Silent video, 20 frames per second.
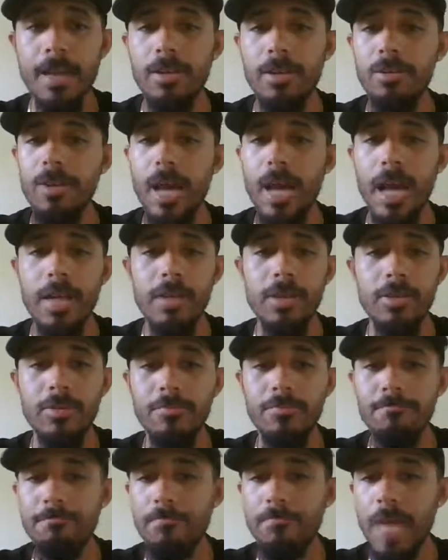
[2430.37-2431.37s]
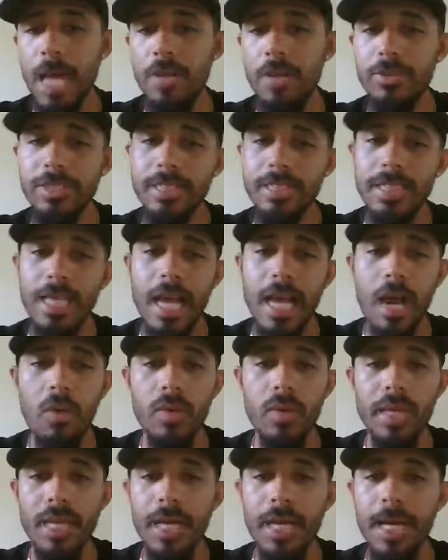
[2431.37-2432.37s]
don't see how
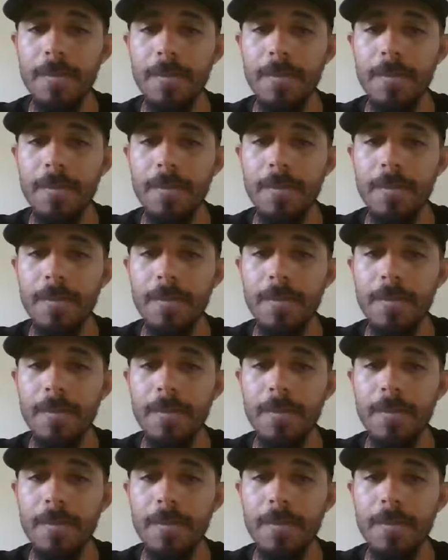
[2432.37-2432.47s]
we